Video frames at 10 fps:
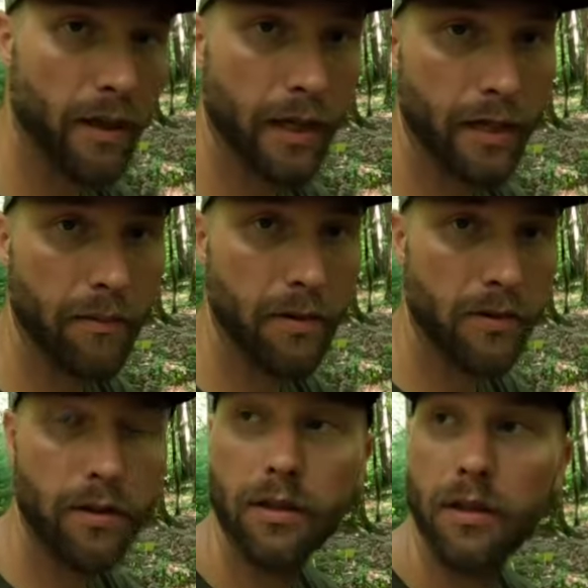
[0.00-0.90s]
of
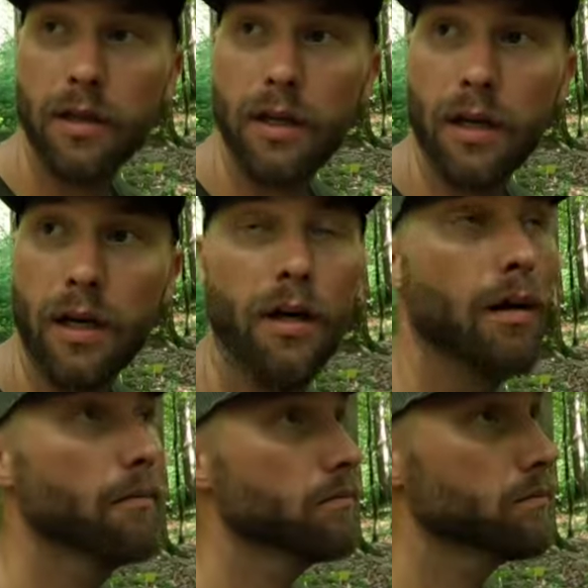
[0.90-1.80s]
cameras.
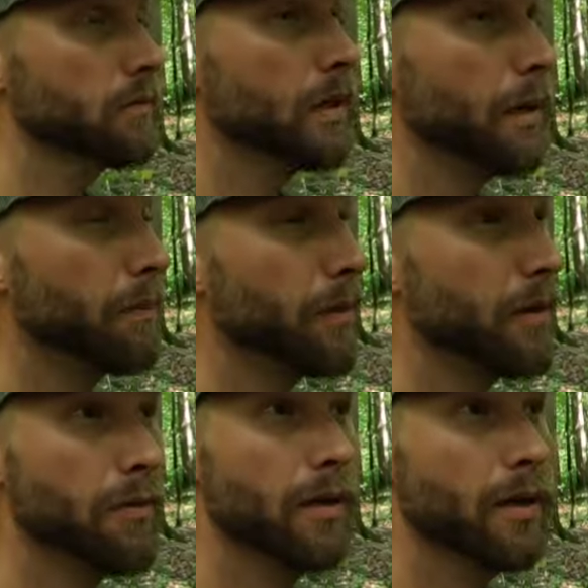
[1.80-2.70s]
I
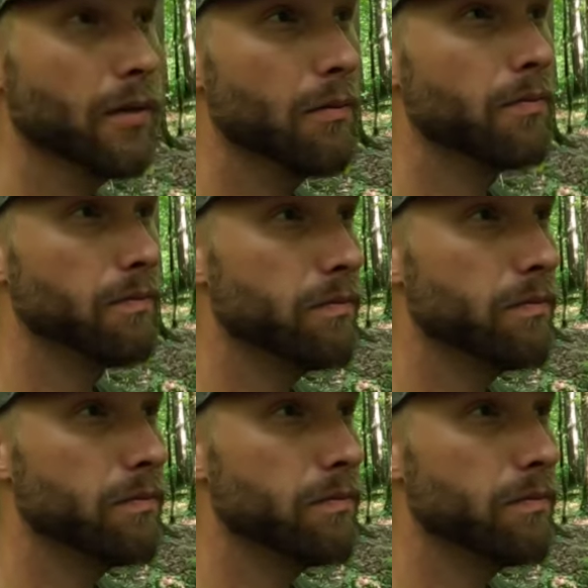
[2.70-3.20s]
pretty well